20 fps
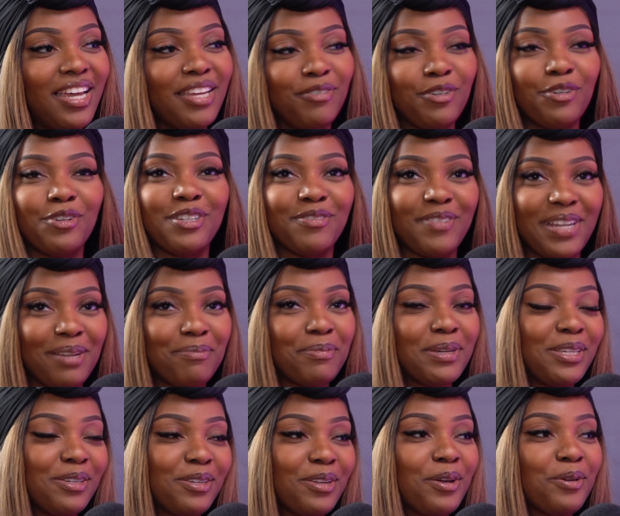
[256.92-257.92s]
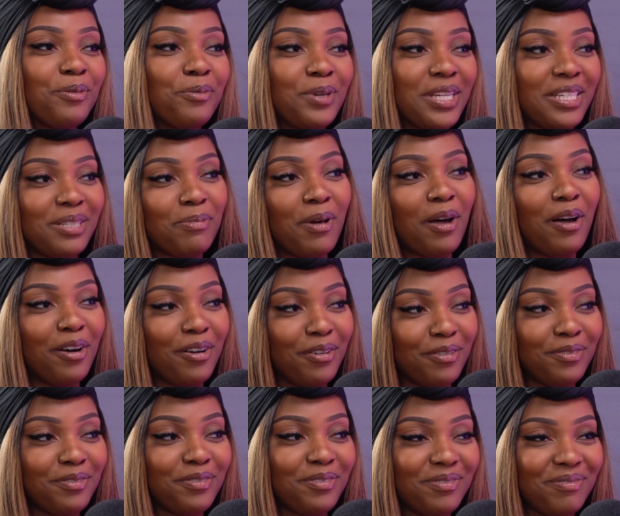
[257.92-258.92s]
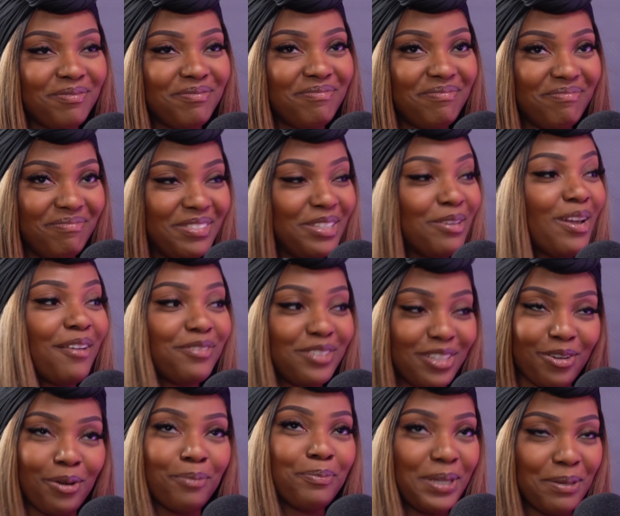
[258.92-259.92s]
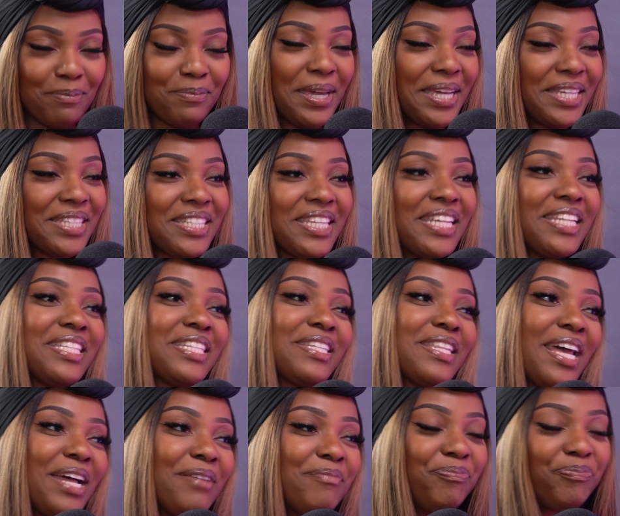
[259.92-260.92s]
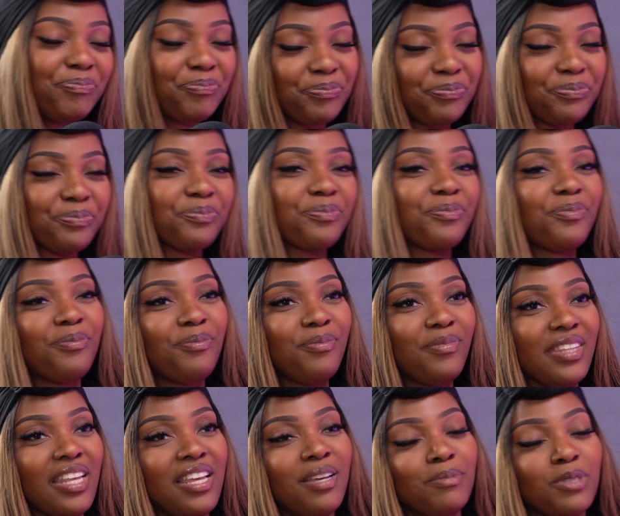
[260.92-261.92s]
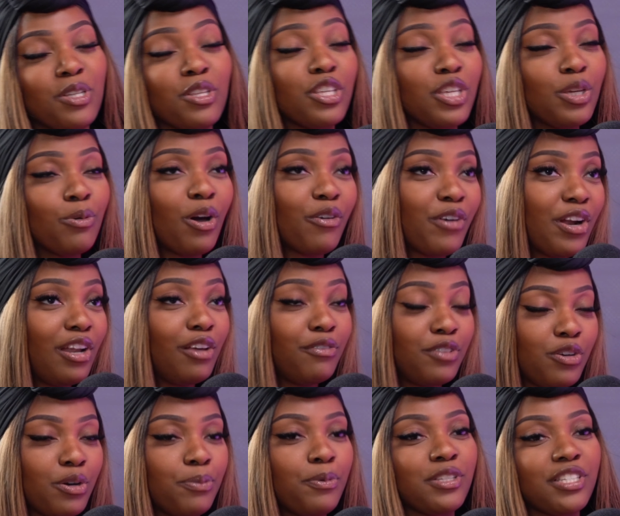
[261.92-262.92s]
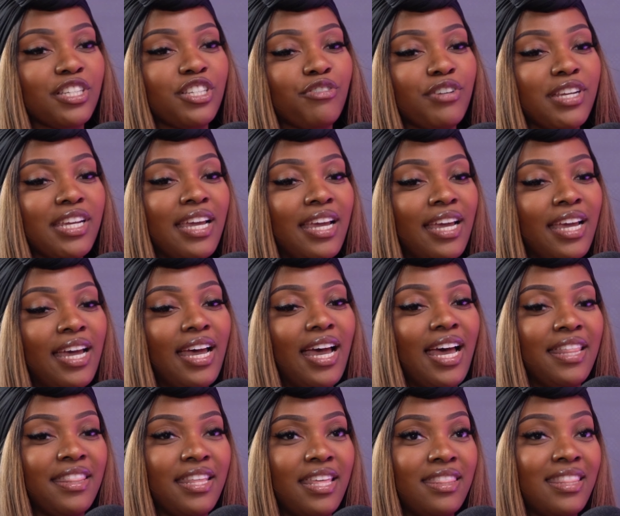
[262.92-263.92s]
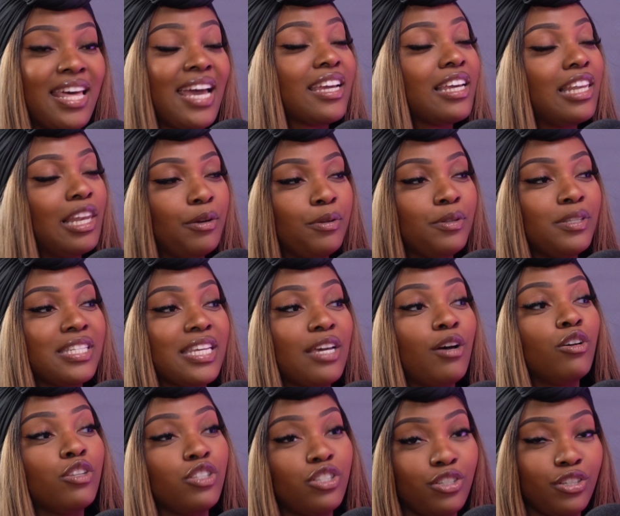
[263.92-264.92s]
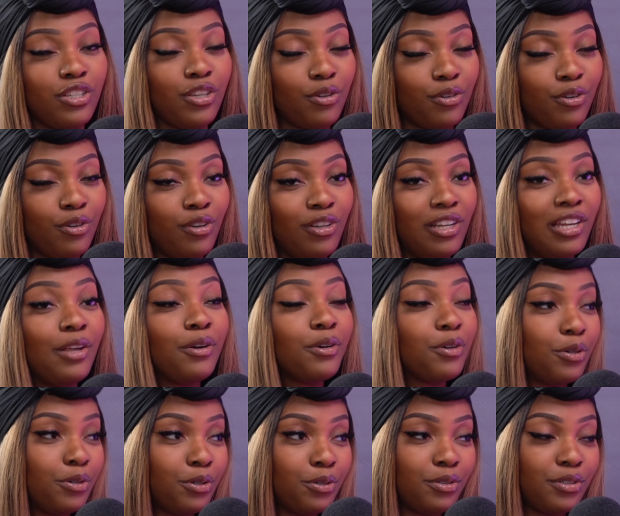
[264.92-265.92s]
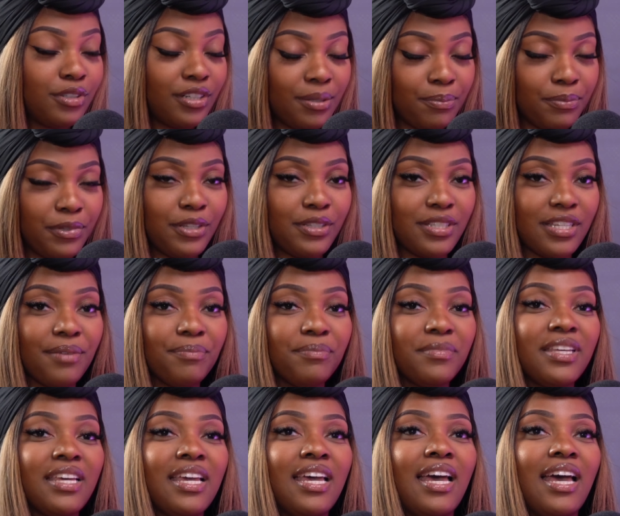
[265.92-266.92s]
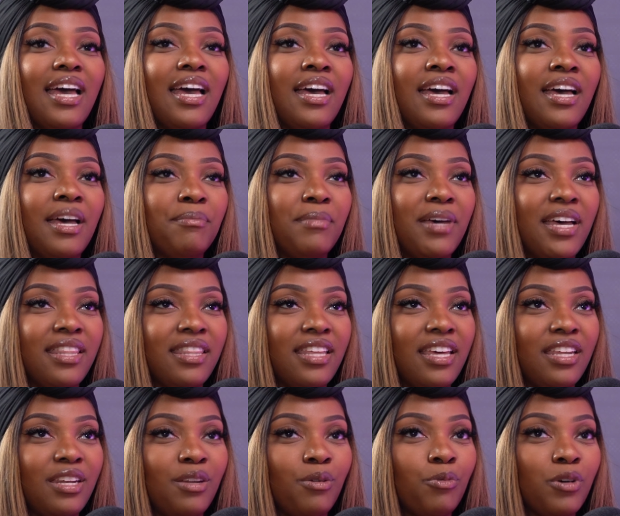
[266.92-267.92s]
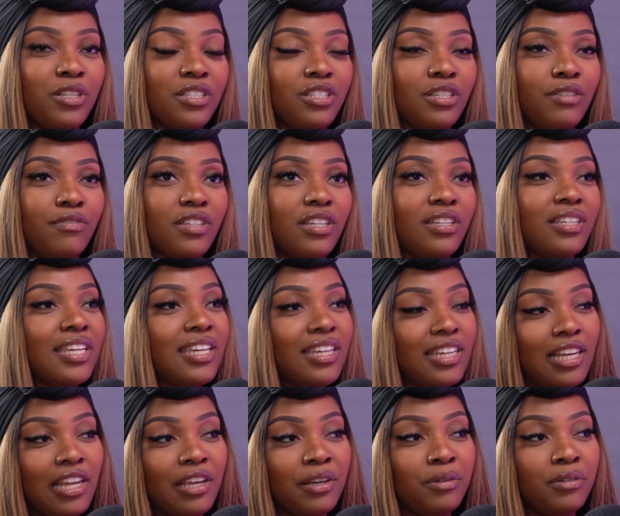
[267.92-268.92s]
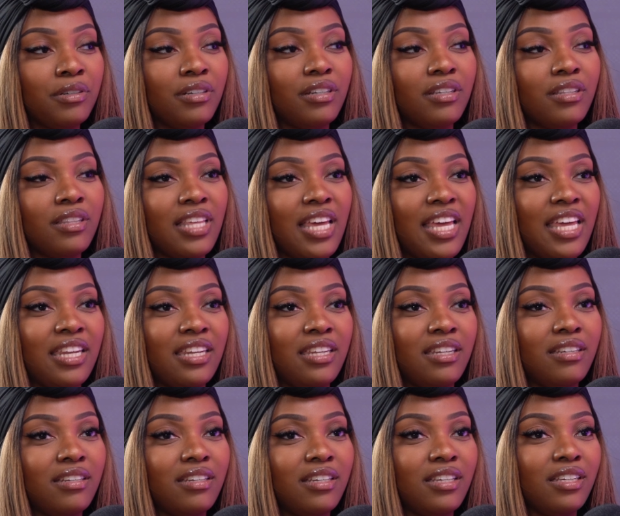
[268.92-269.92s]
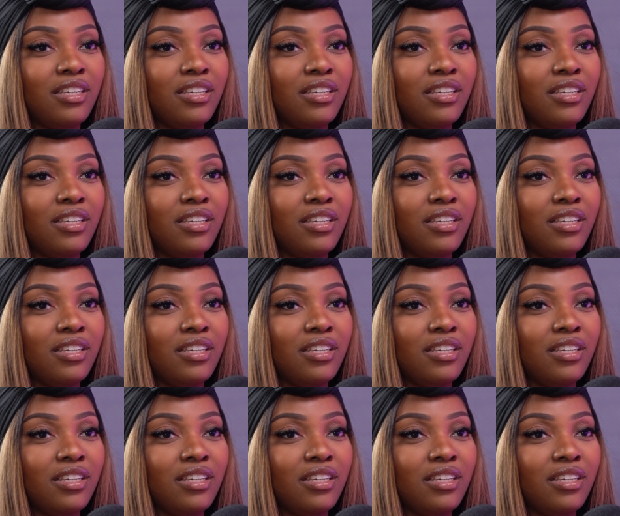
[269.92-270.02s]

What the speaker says: if you're a developer, you know which part of you have to copy and paste into that. Mm-hmm. So the URL of the repository, and then that clones it onto your local computer. And then once you've done a git clone, then